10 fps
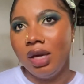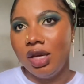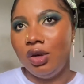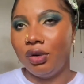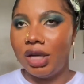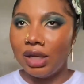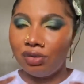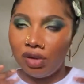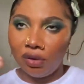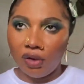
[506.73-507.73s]
you know, get
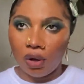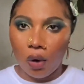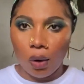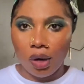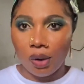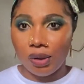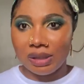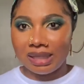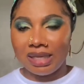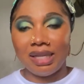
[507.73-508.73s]
rid of the oil on your
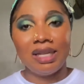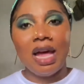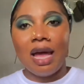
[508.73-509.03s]
skin.